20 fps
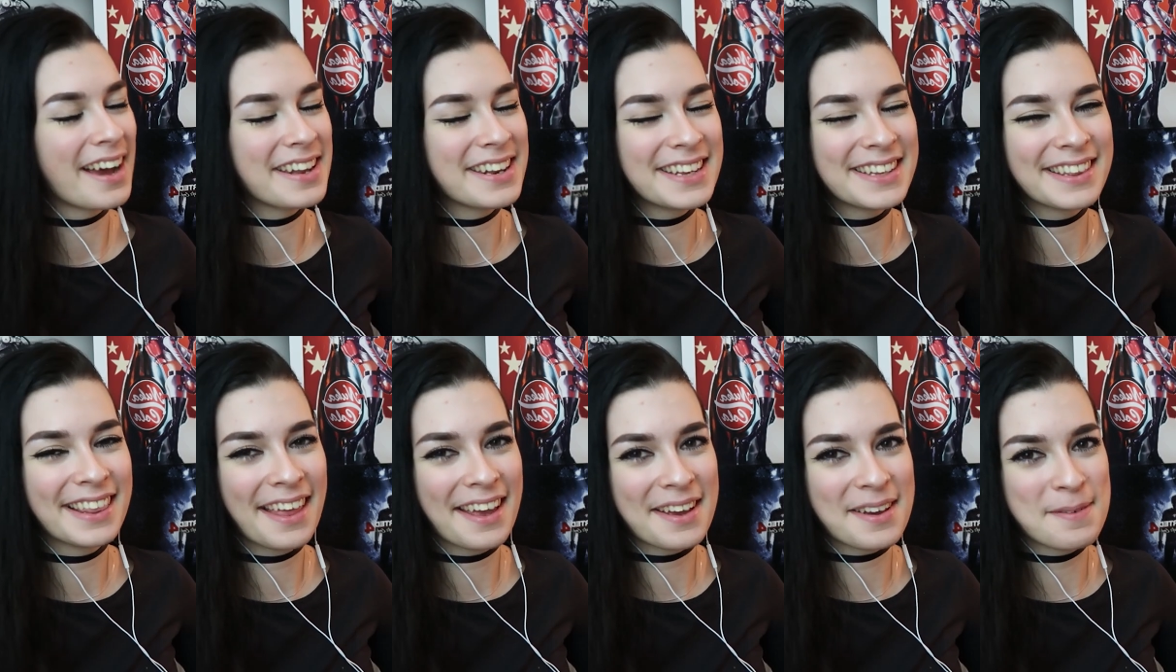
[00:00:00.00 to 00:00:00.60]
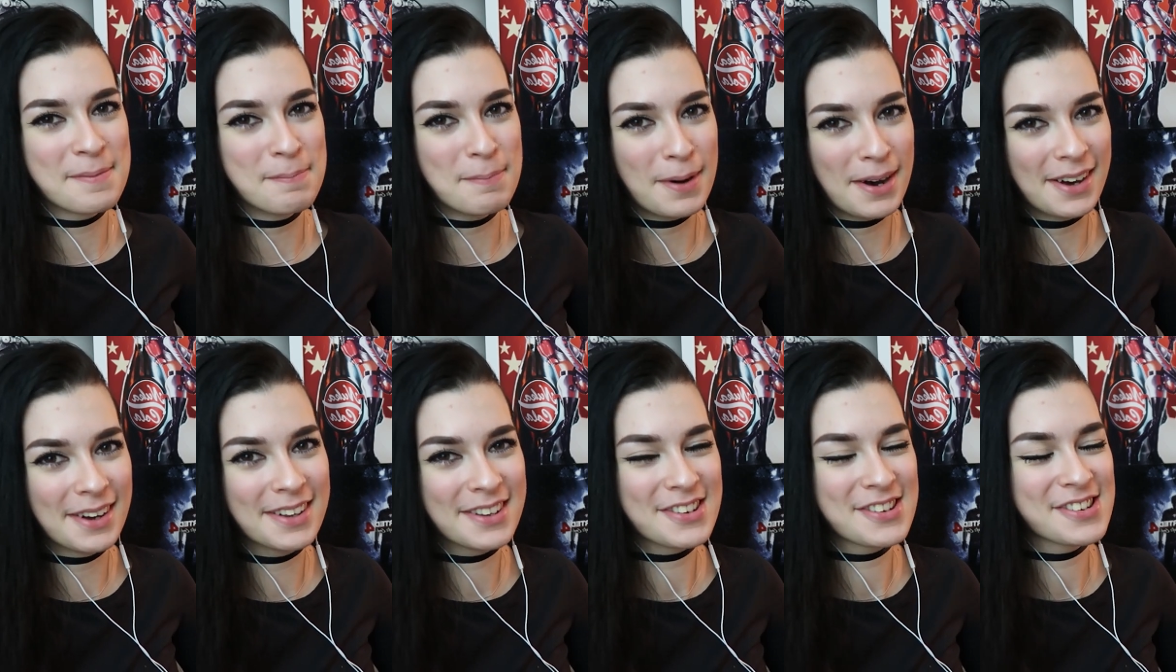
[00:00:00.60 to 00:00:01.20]
I need, like,
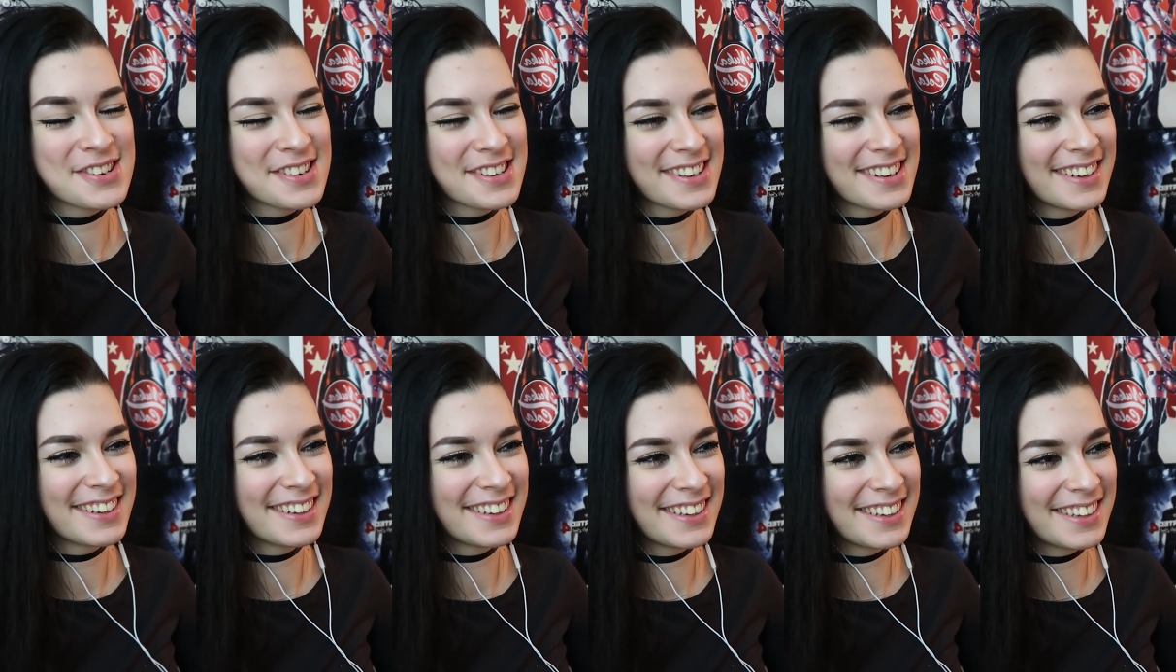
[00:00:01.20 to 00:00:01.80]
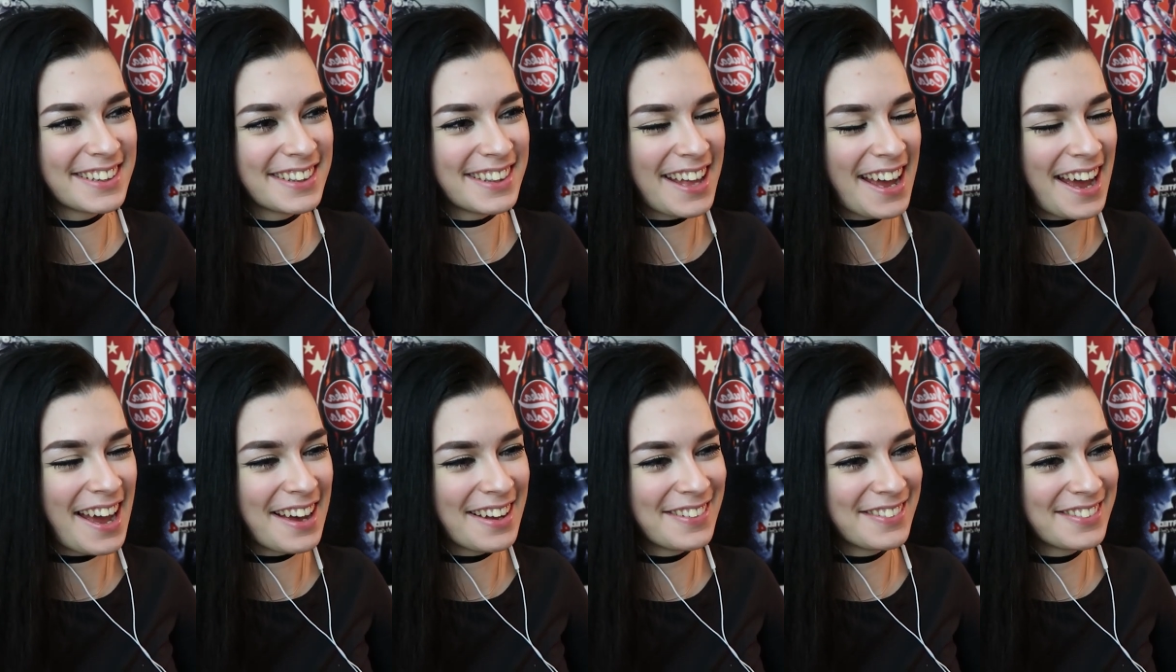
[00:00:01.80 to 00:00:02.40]
merch
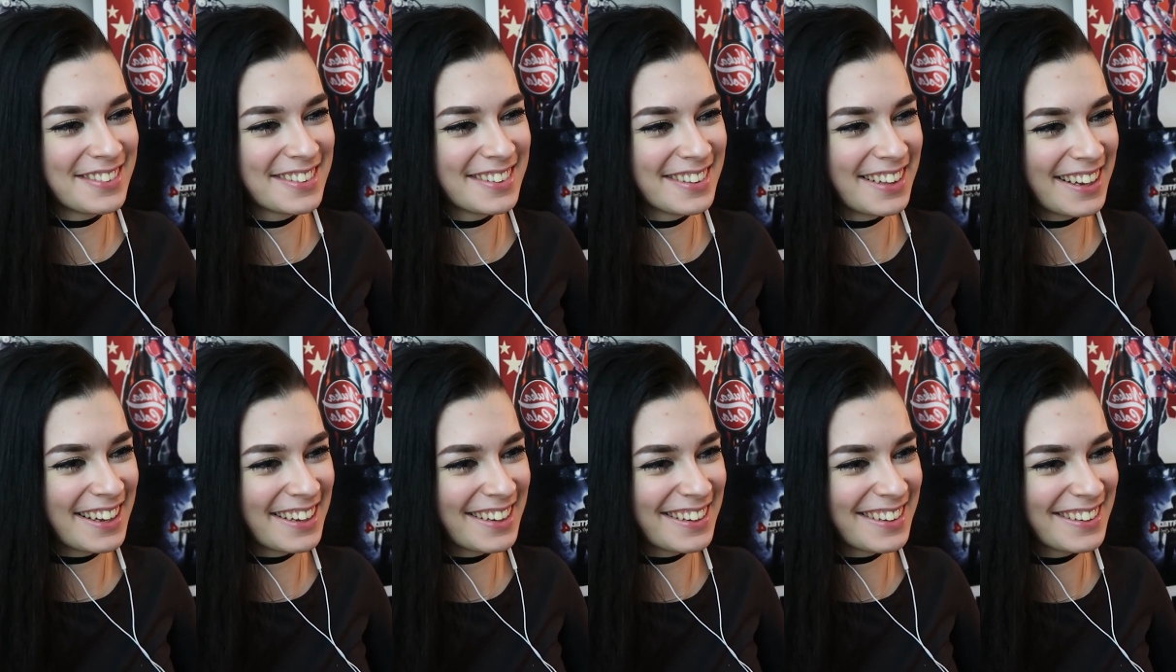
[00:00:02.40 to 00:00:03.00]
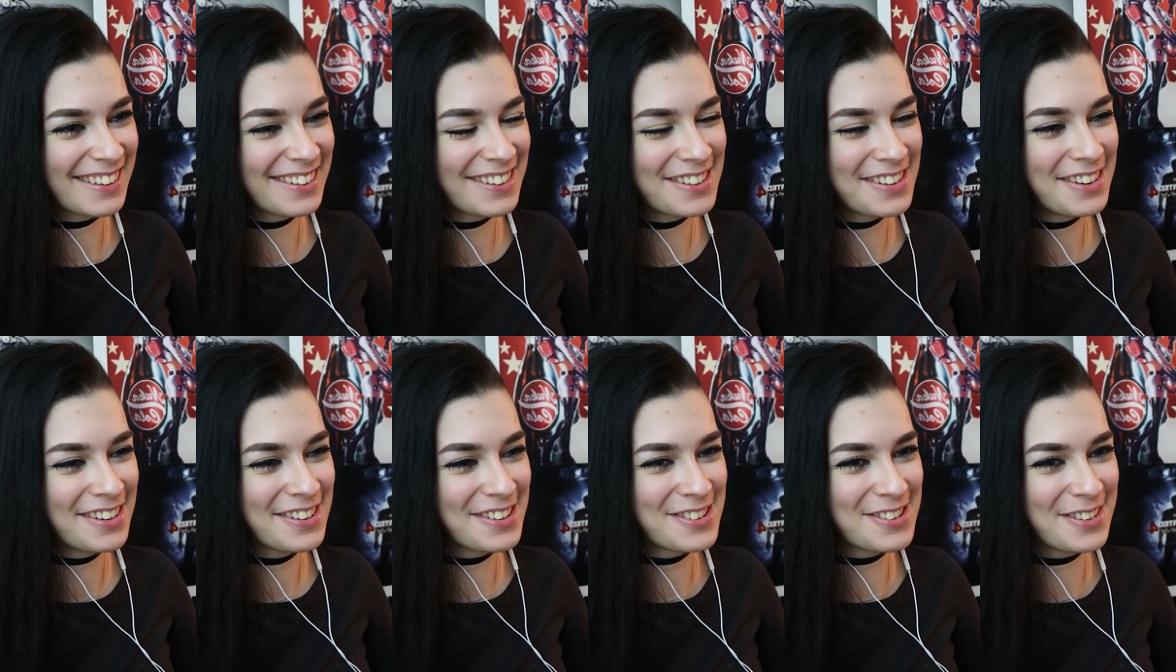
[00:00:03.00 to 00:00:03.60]
that has, like,
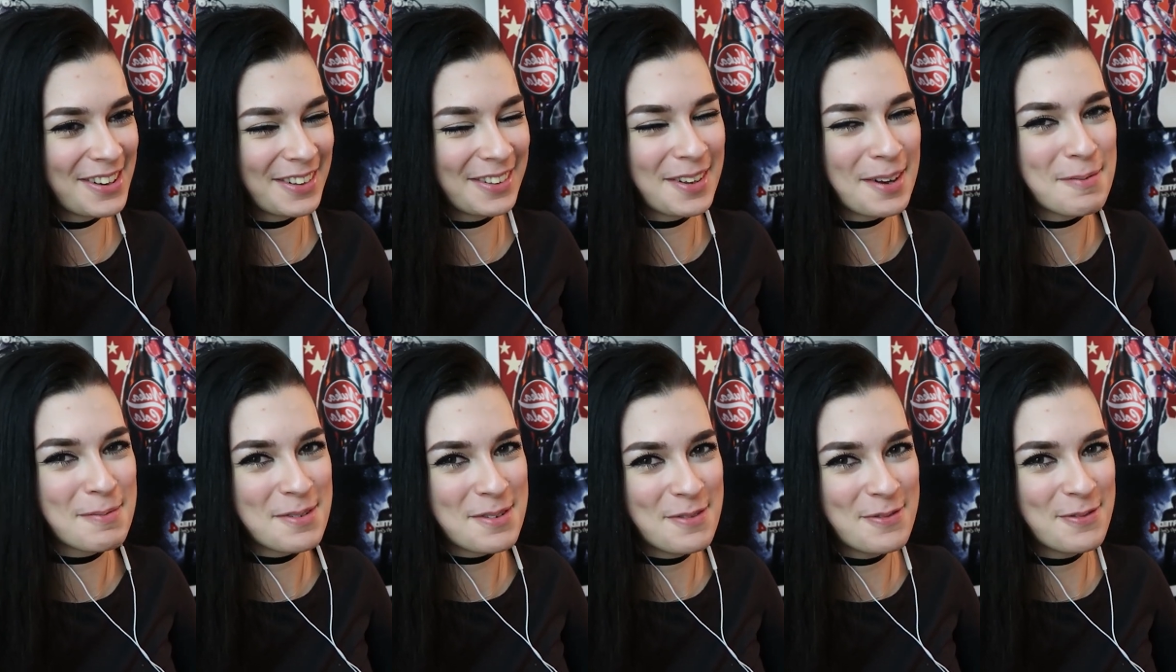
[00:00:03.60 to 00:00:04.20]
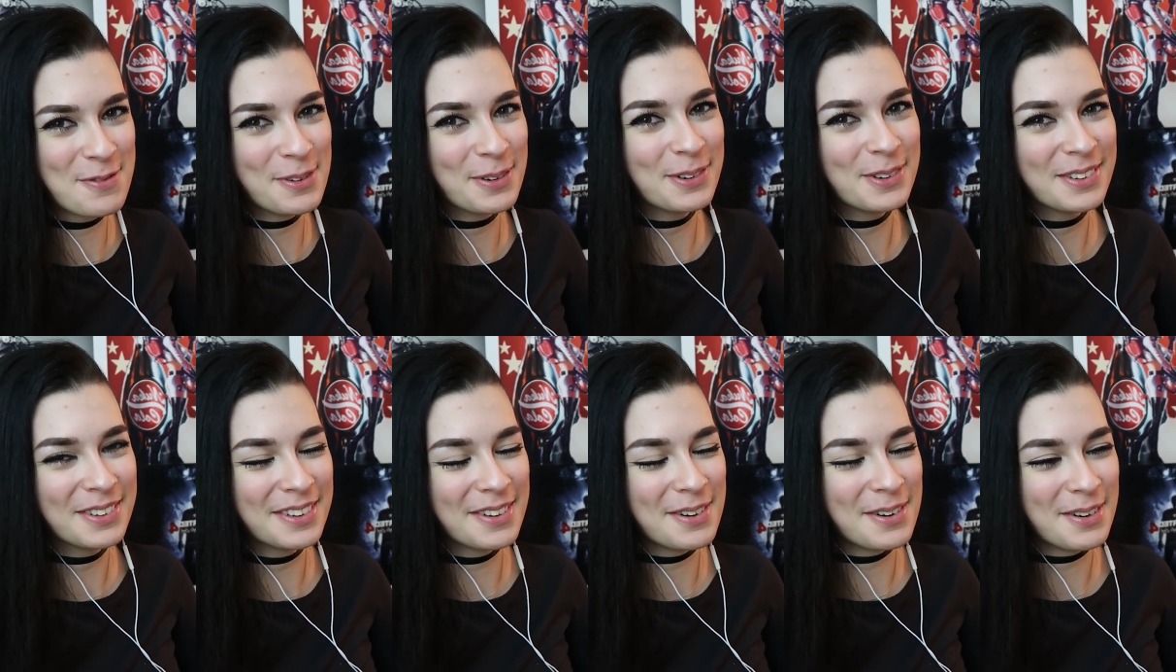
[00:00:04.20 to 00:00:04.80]
shut up, you
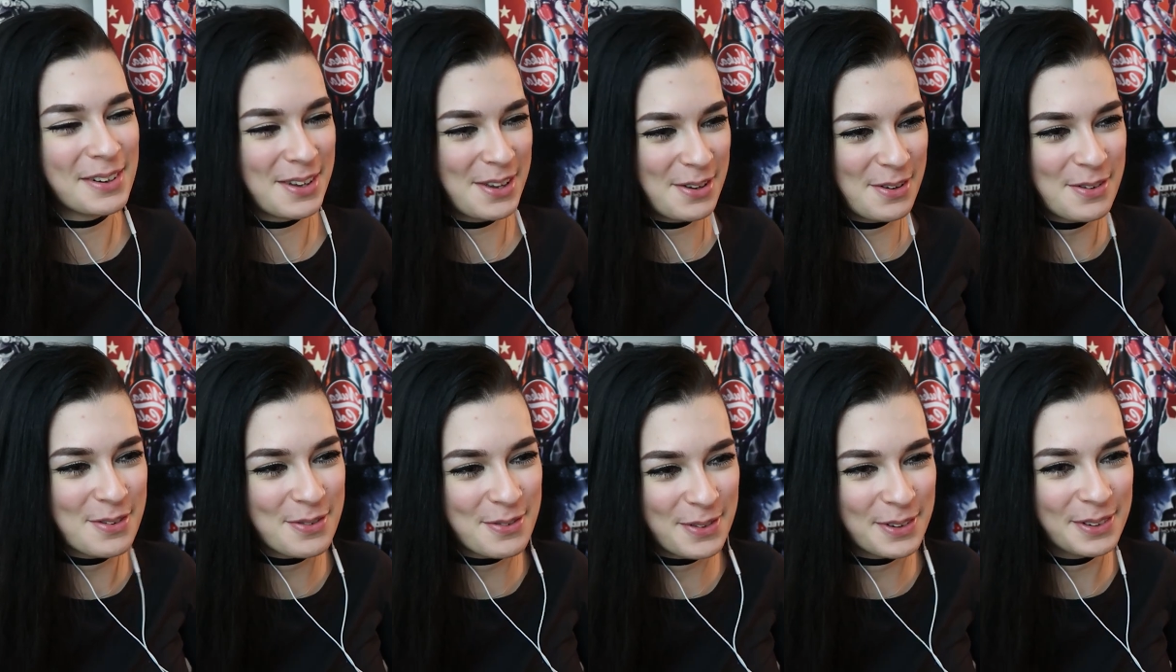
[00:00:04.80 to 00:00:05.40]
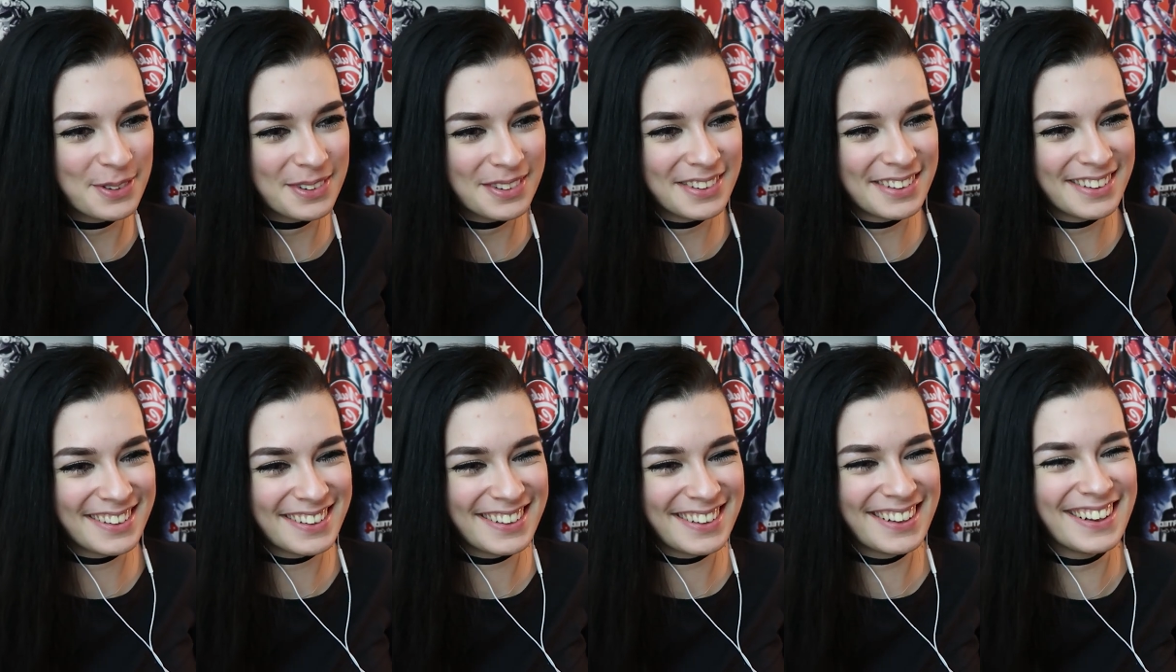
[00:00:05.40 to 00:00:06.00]
fool, or you
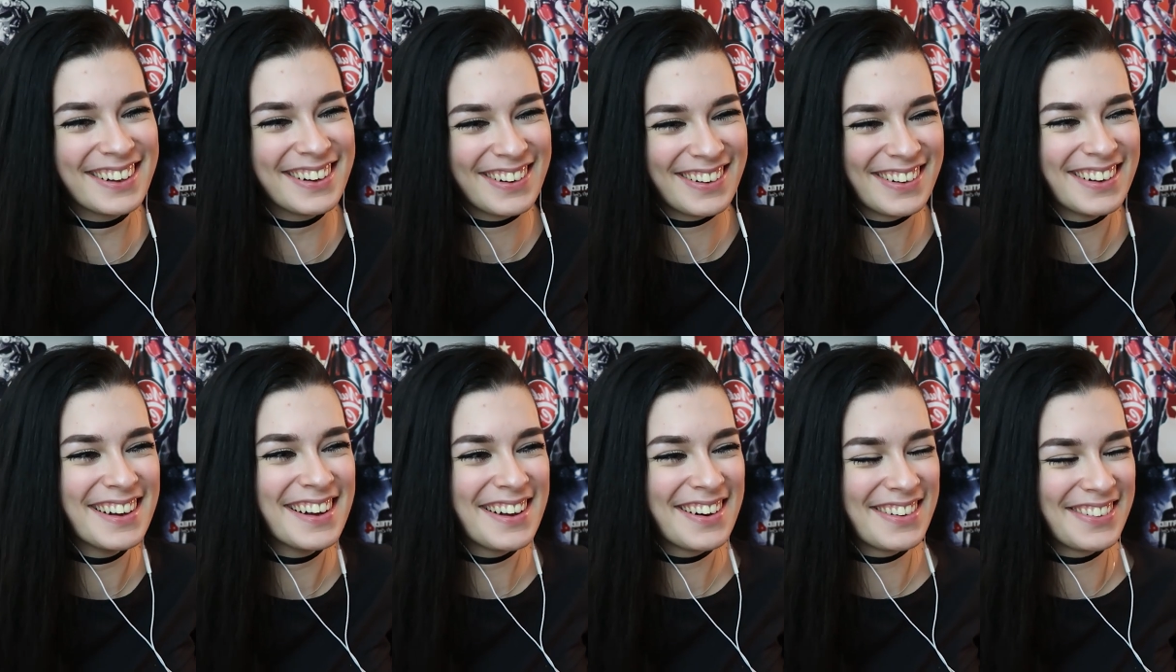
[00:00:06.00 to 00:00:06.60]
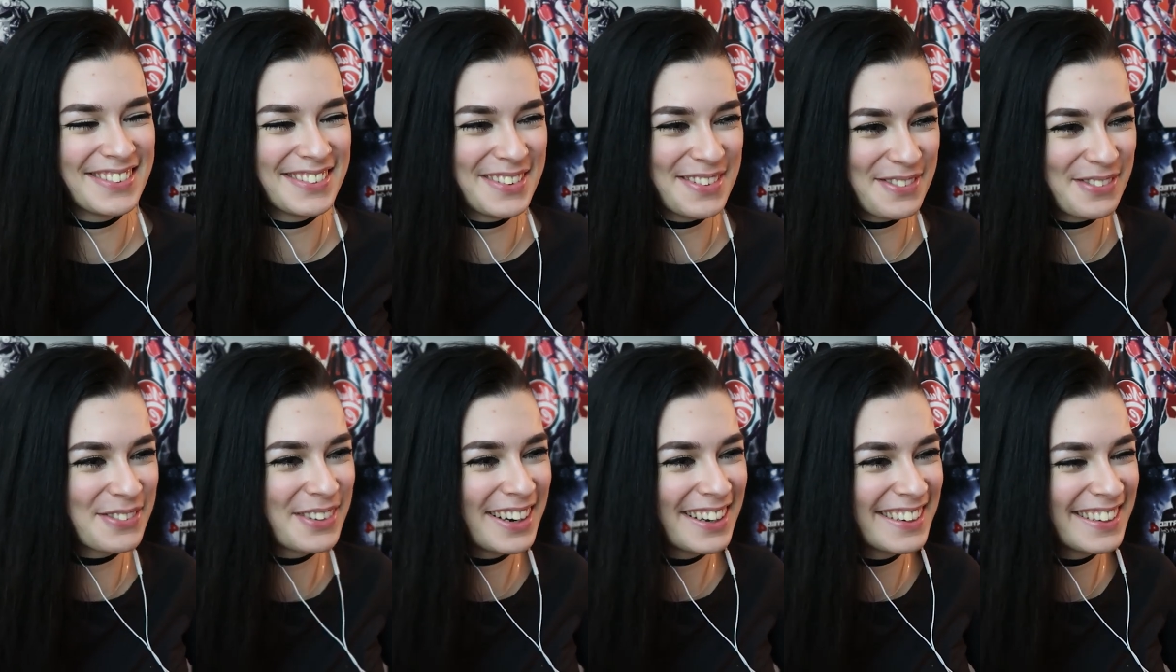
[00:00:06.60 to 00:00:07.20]
fool on the
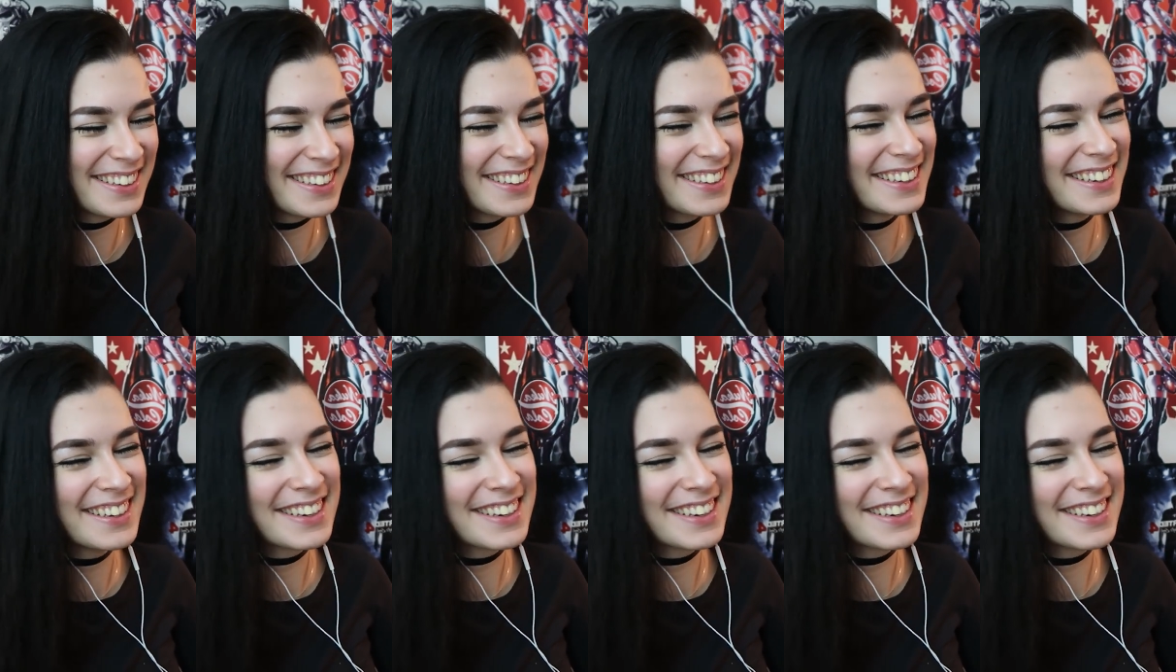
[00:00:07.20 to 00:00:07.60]
front.